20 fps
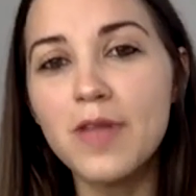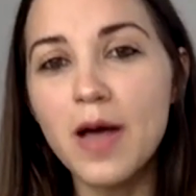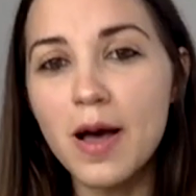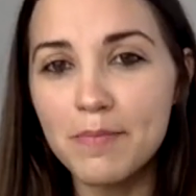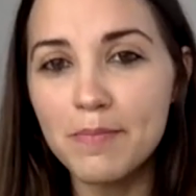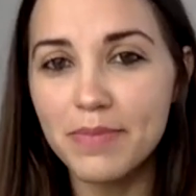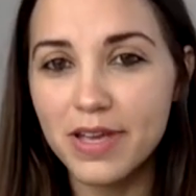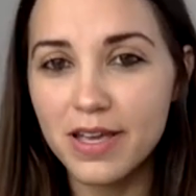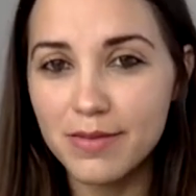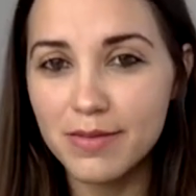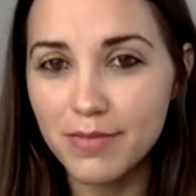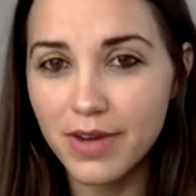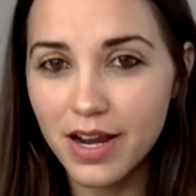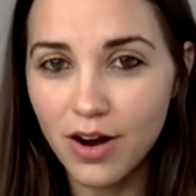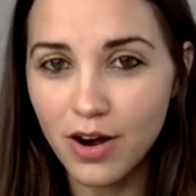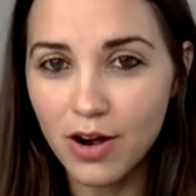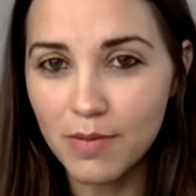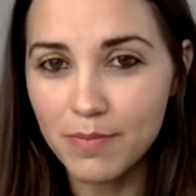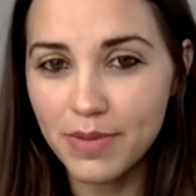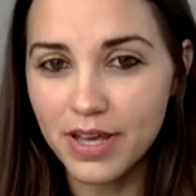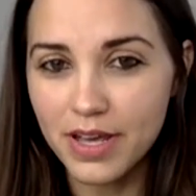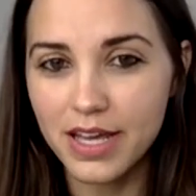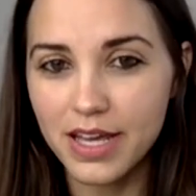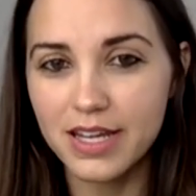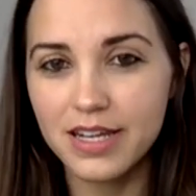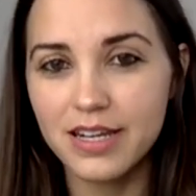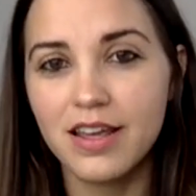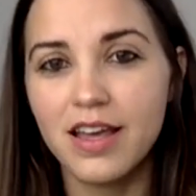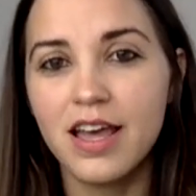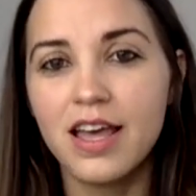lump in my
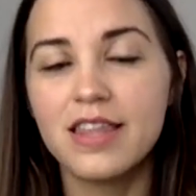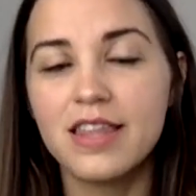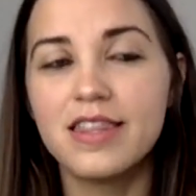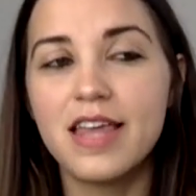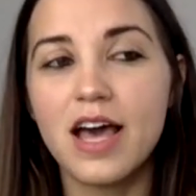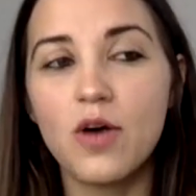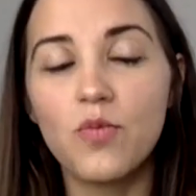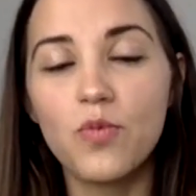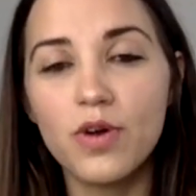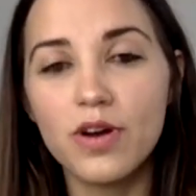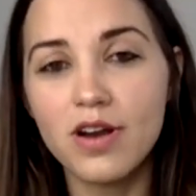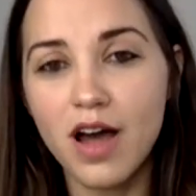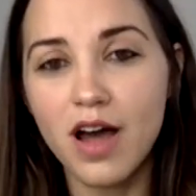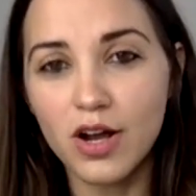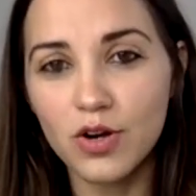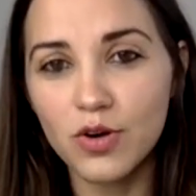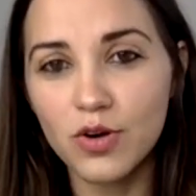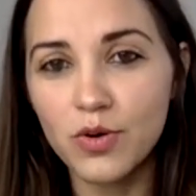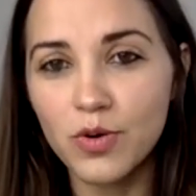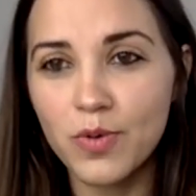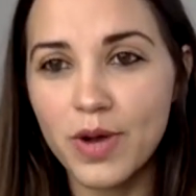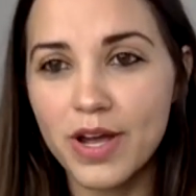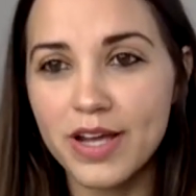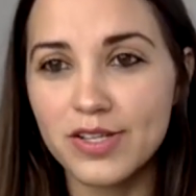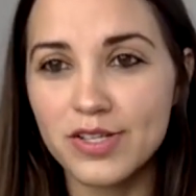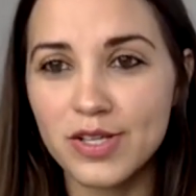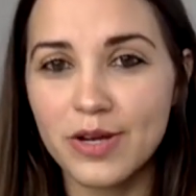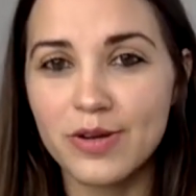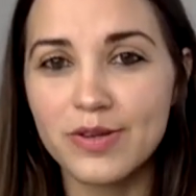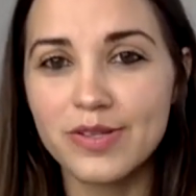armpit that would not go away.
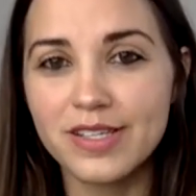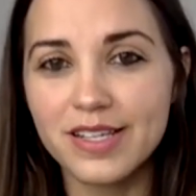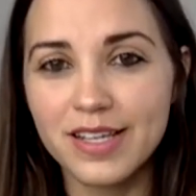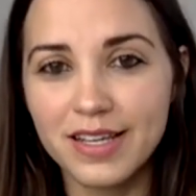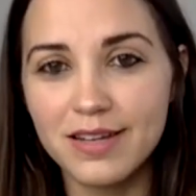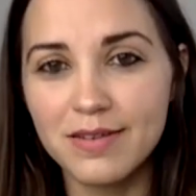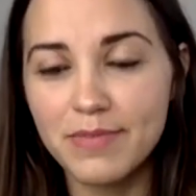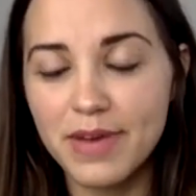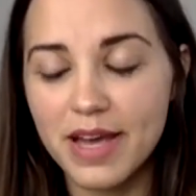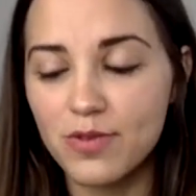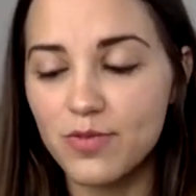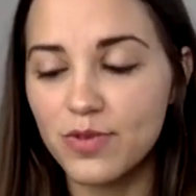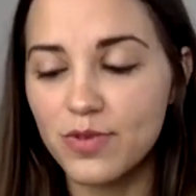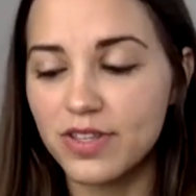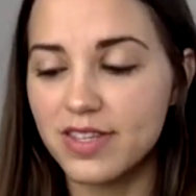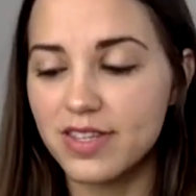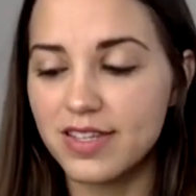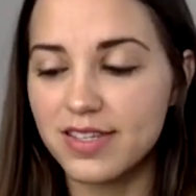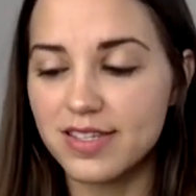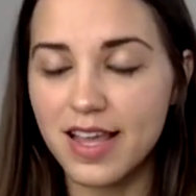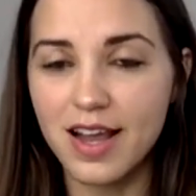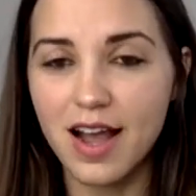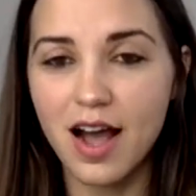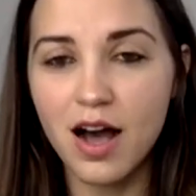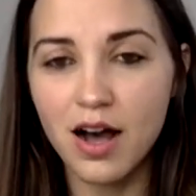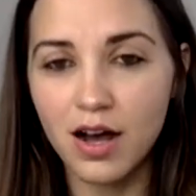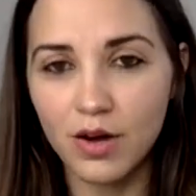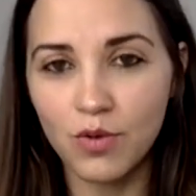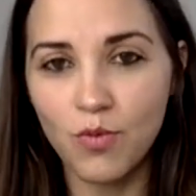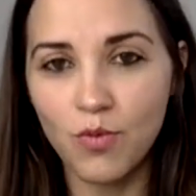So I was in bed with this like
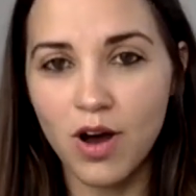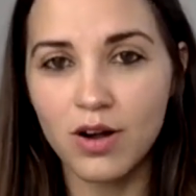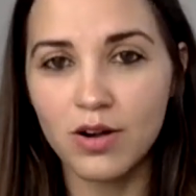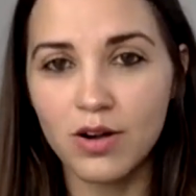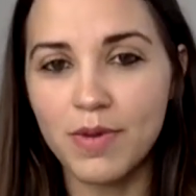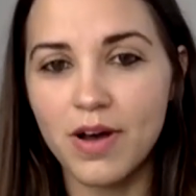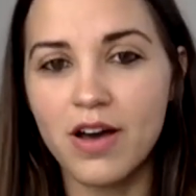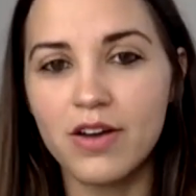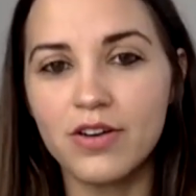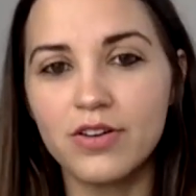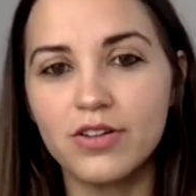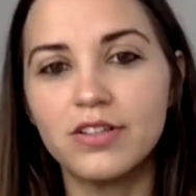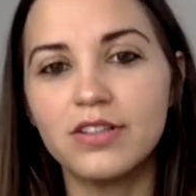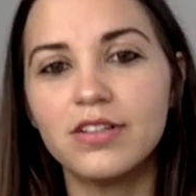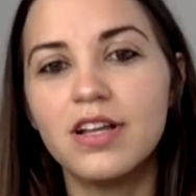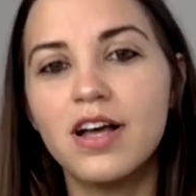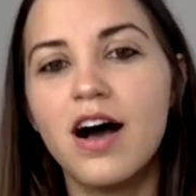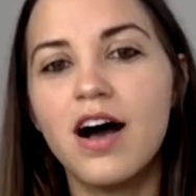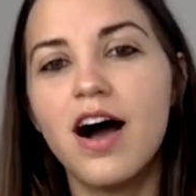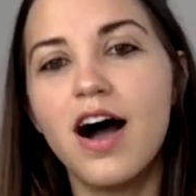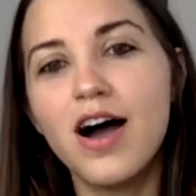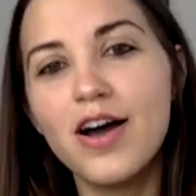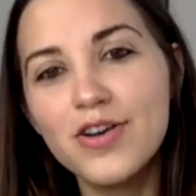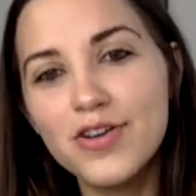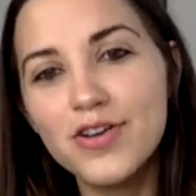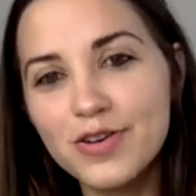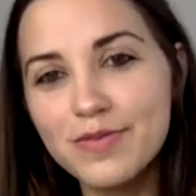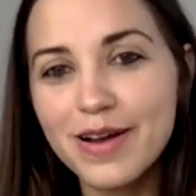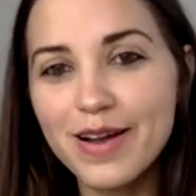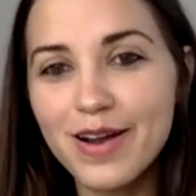hot water bottle
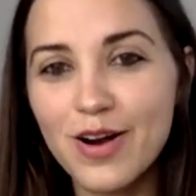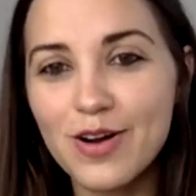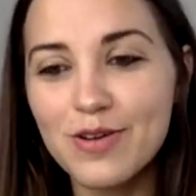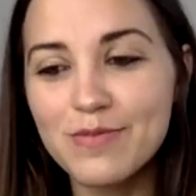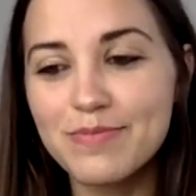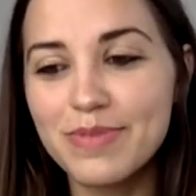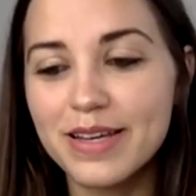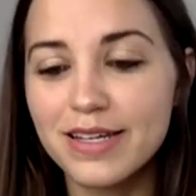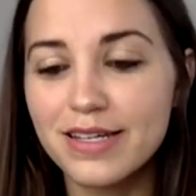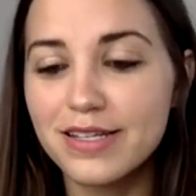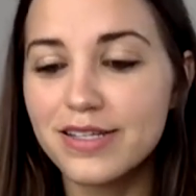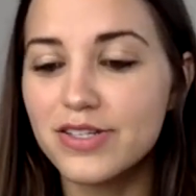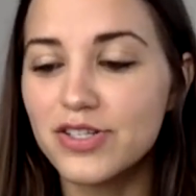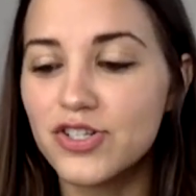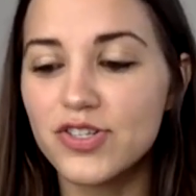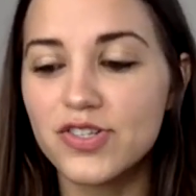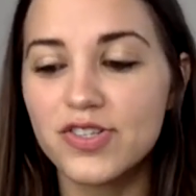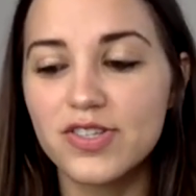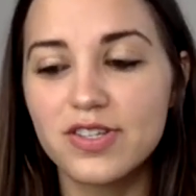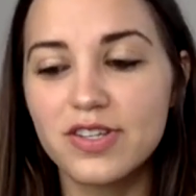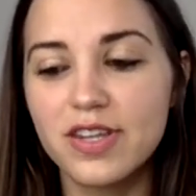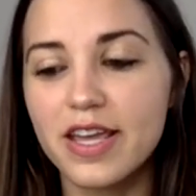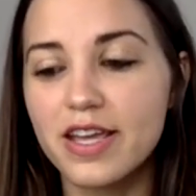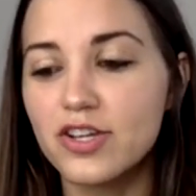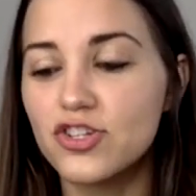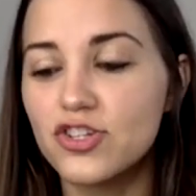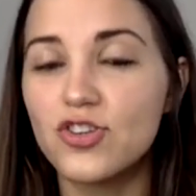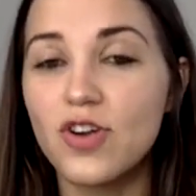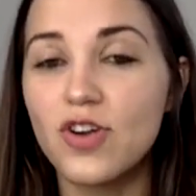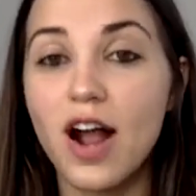under my armpit, just
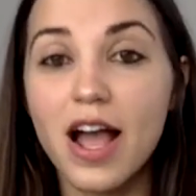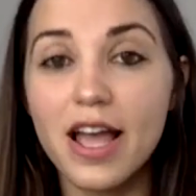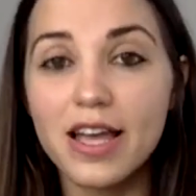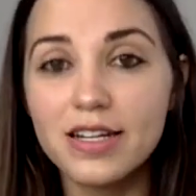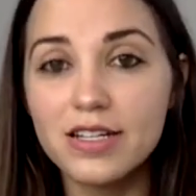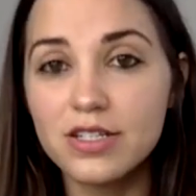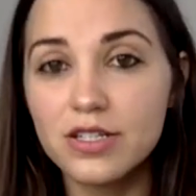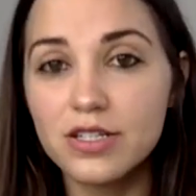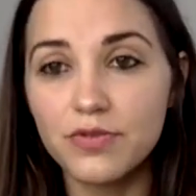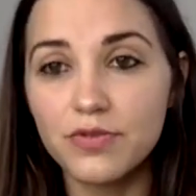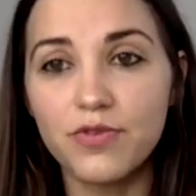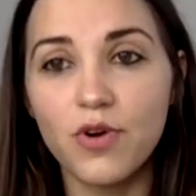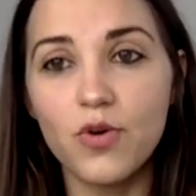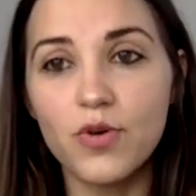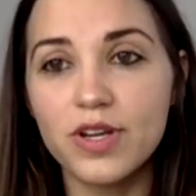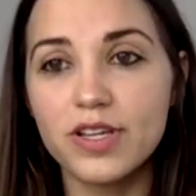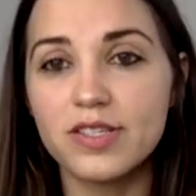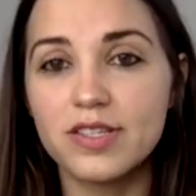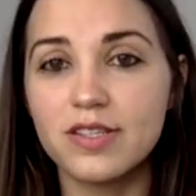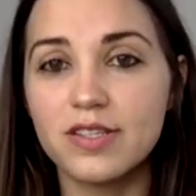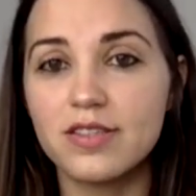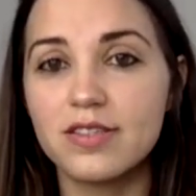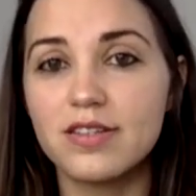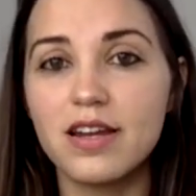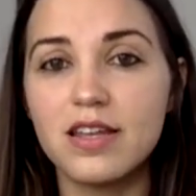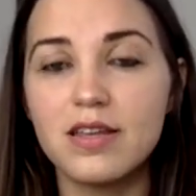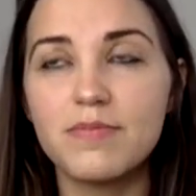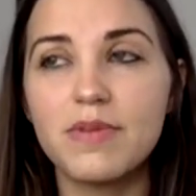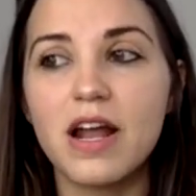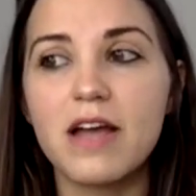like trying to focus and
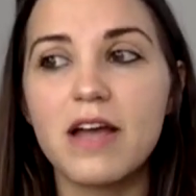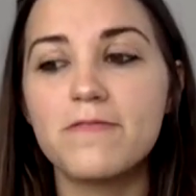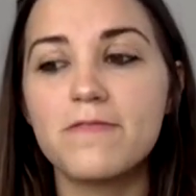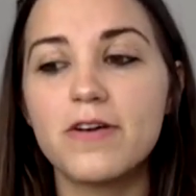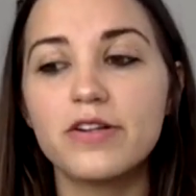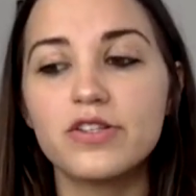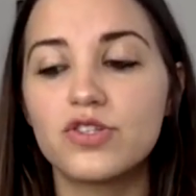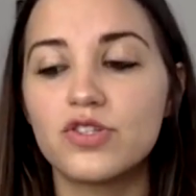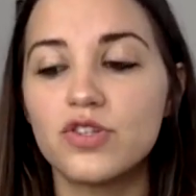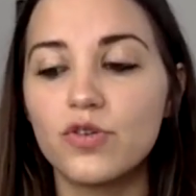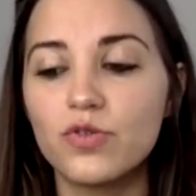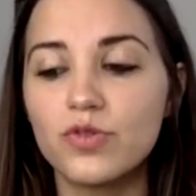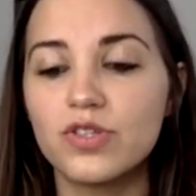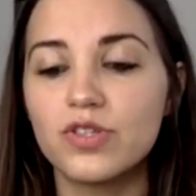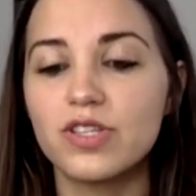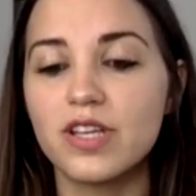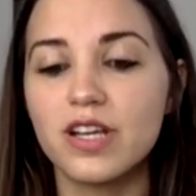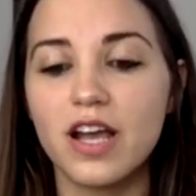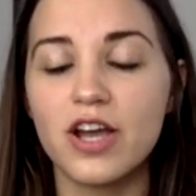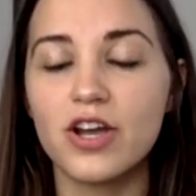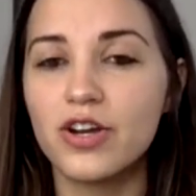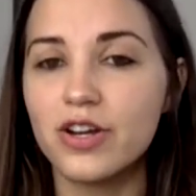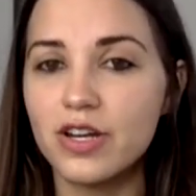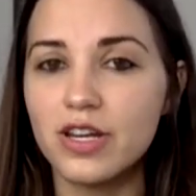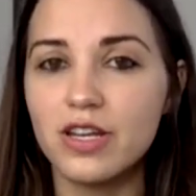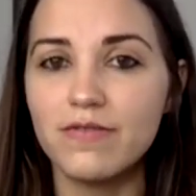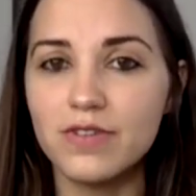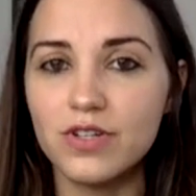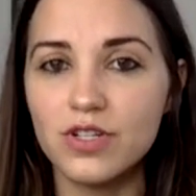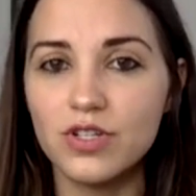study, but I felt so sick I couldn't
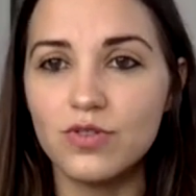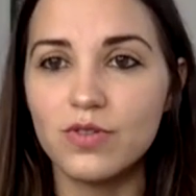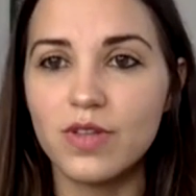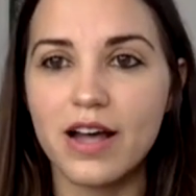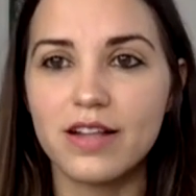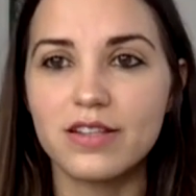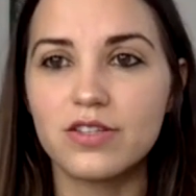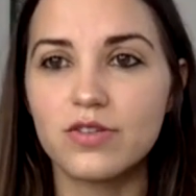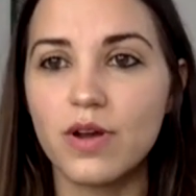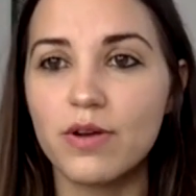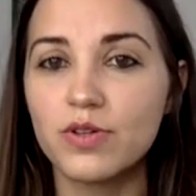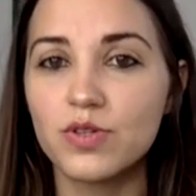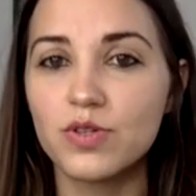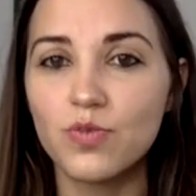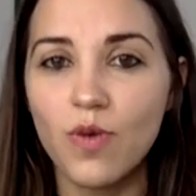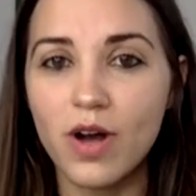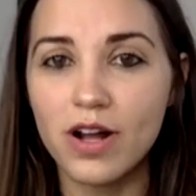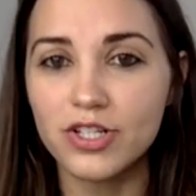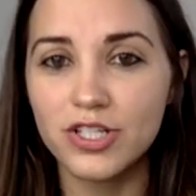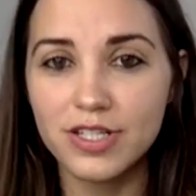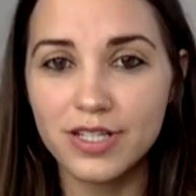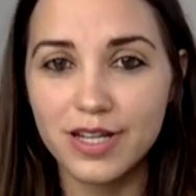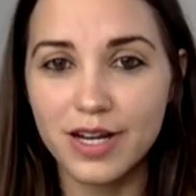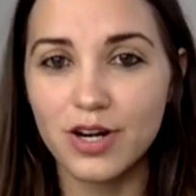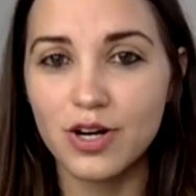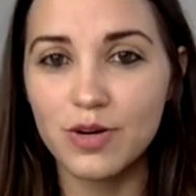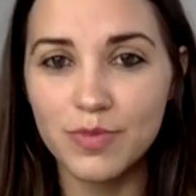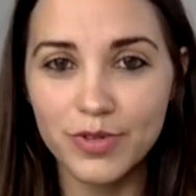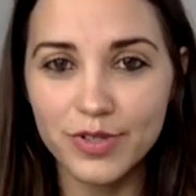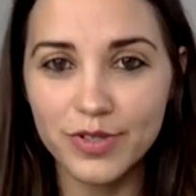even do that. So I was watching
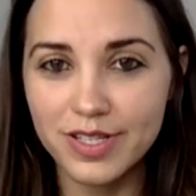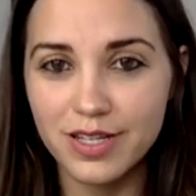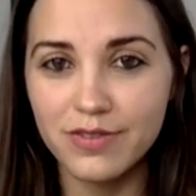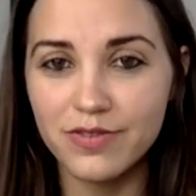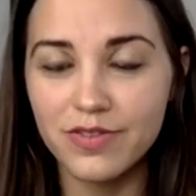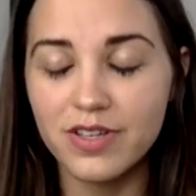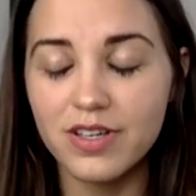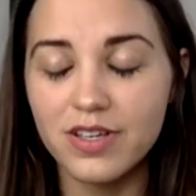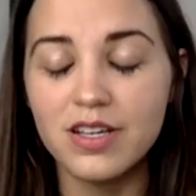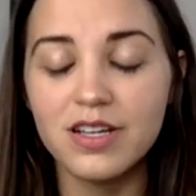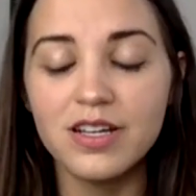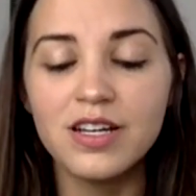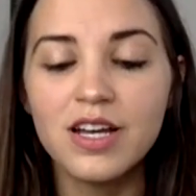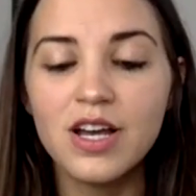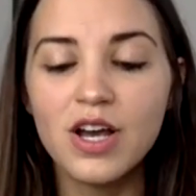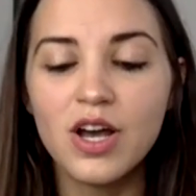terrible TV,